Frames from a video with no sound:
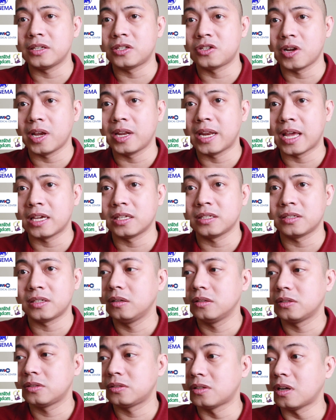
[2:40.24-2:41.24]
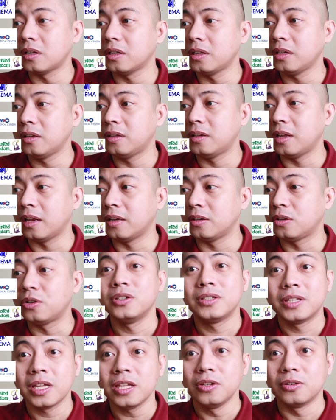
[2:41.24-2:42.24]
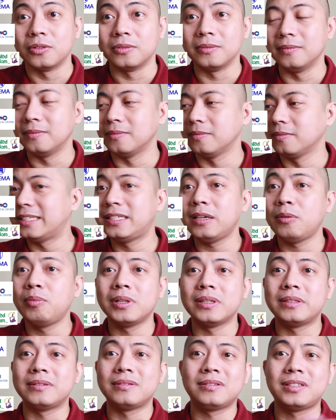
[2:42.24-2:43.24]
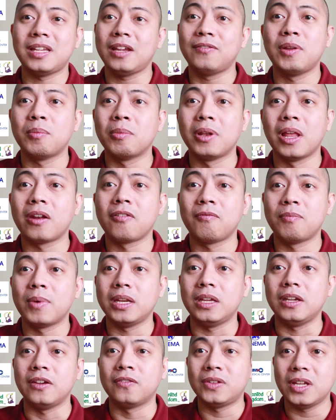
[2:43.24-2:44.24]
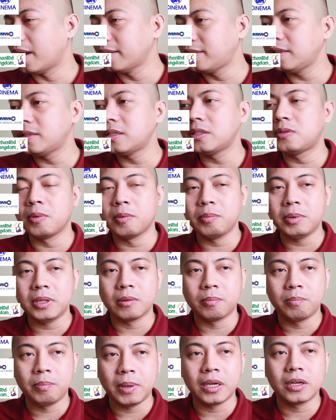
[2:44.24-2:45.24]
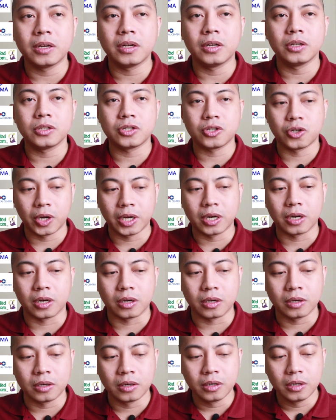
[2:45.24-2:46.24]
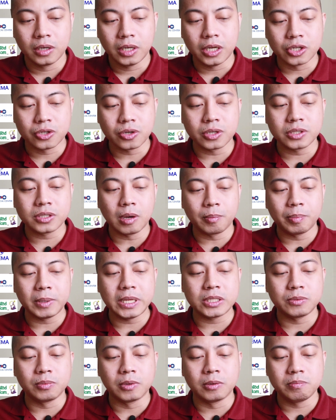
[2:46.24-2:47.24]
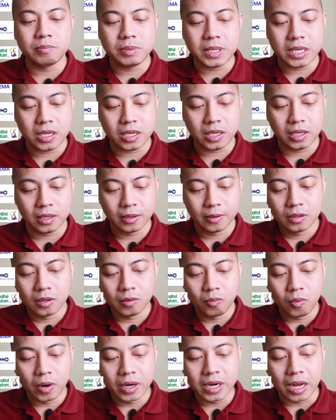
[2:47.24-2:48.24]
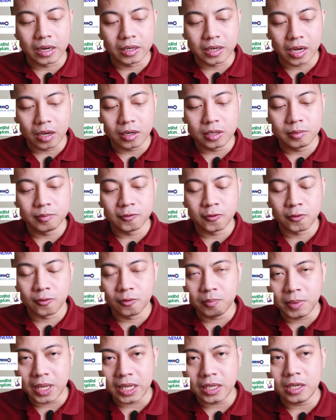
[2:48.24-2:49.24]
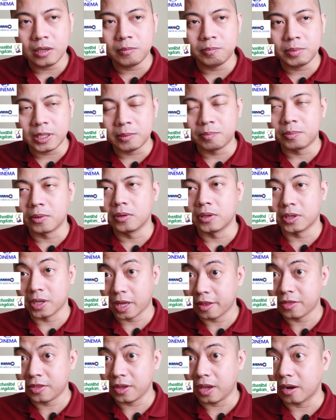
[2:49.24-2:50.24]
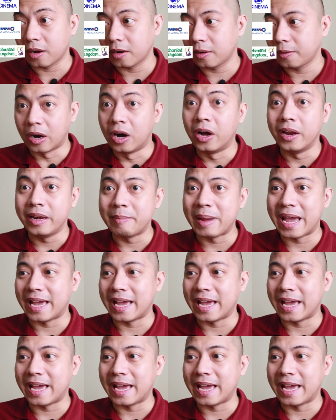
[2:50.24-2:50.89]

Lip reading: this trend has started and continued because it will save them a lot of money. I think this will be the bigger trigger. Insurance companies will be the one accountable for making people healthier en